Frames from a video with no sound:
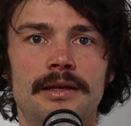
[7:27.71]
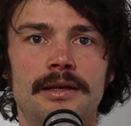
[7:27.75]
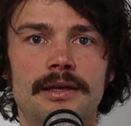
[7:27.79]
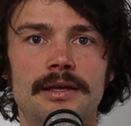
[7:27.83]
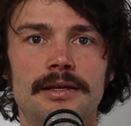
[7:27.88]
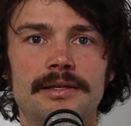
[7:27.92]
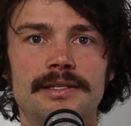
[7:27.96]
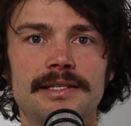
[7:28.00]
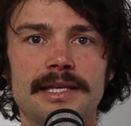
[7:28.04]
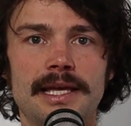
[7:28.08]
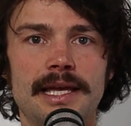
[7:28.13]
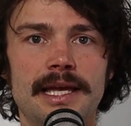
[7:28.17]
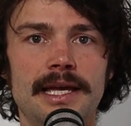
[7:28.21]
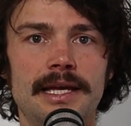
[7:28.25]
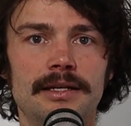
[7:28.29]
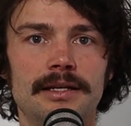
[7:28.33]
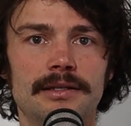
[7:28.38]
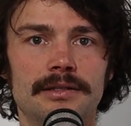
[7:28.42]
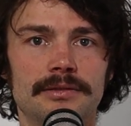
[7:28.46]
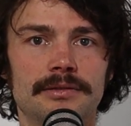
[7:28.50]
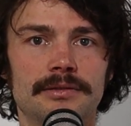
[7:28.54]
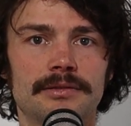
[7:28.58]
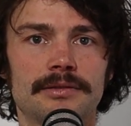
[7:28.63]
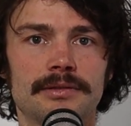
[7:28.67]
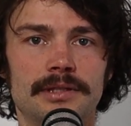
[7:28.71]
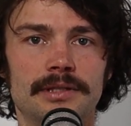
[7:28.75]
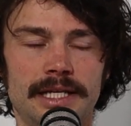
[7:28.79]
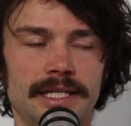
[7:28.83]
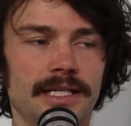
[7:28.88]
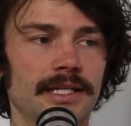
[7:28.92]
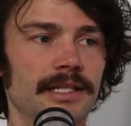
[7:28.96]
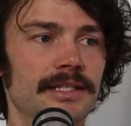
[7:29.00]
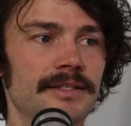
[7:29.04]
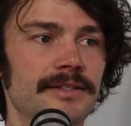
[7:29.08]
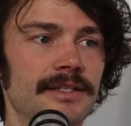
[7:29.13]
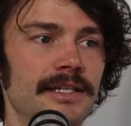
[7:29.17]
saying like it
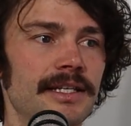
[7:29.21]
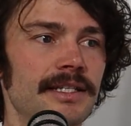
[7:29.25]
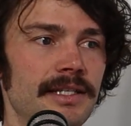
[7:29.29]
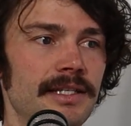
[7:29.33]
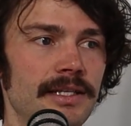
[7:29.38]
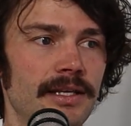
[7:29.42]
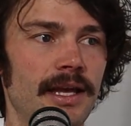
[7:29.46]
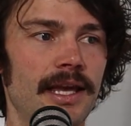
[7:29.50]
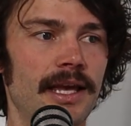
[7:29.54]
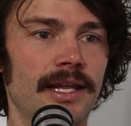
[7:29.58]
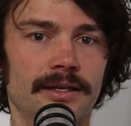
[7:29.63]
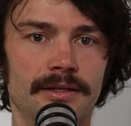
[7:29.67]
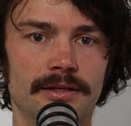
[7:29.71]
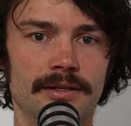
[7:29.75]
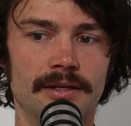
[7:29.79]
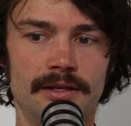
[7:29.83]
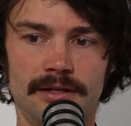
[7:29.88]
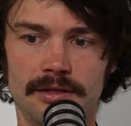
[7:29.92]
is easy, and